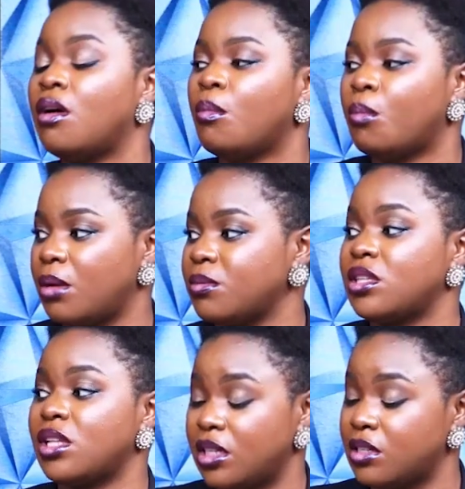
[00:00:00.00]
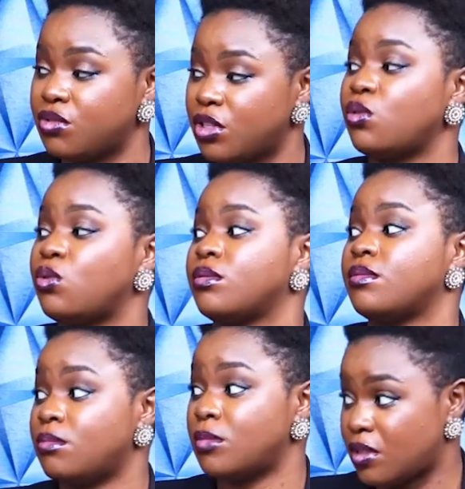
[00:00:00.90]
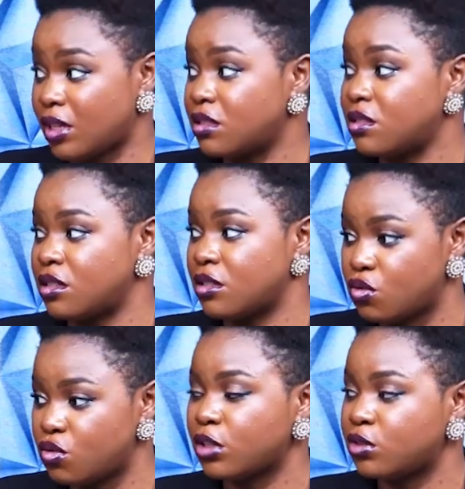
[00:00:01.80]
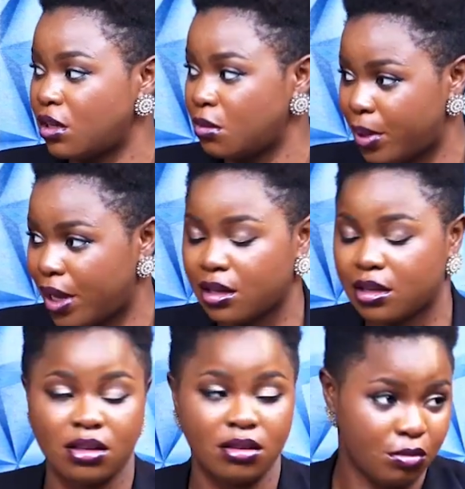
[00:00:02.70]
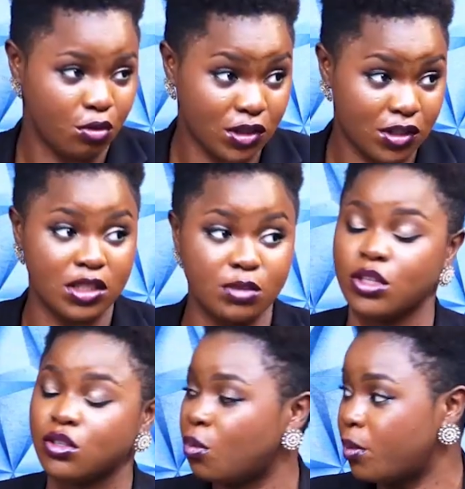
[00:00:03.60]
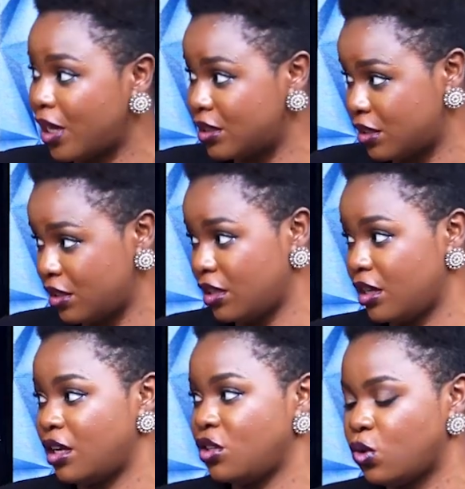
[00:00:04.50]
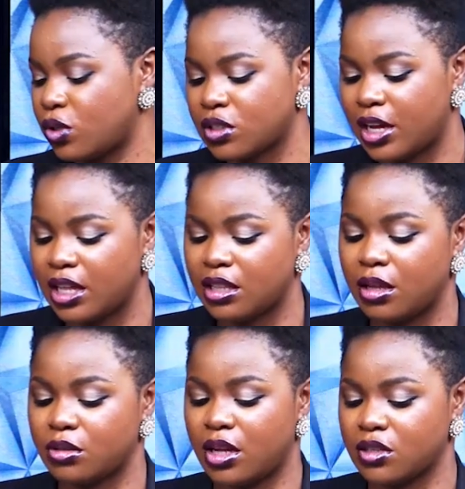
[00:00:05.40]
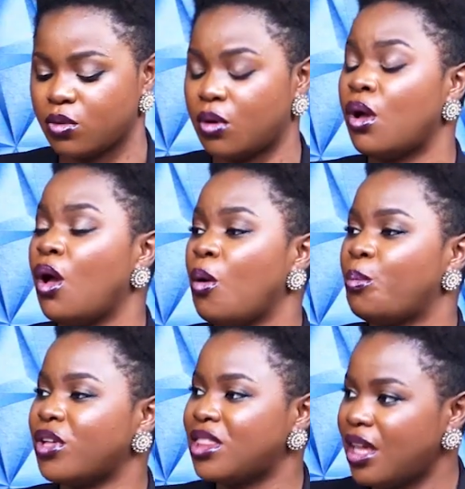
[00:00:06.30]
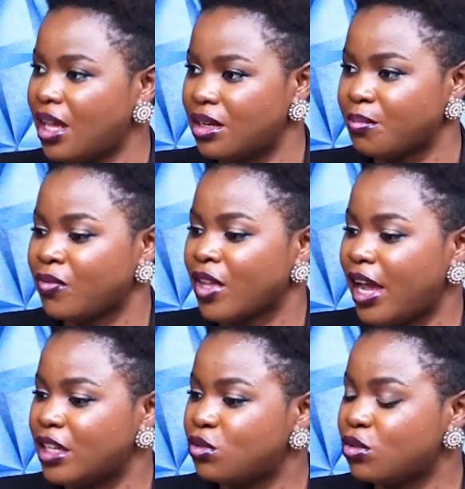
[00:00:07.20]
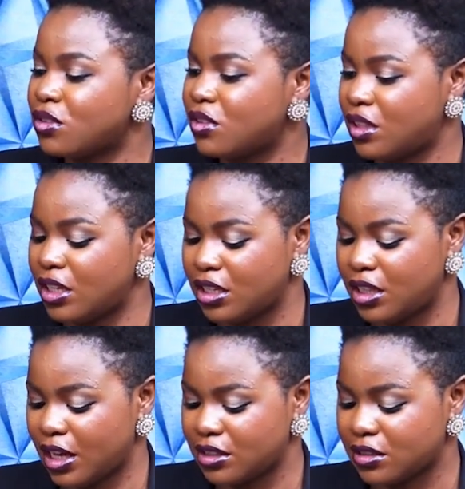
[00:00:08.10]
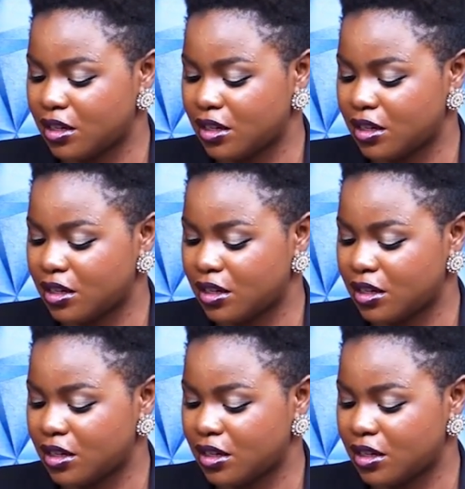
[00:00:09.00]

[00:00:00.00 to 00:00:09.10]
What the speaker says: but I'm saying that there's really no statistics to actually back your statement up and yours as well. But then, I don't think that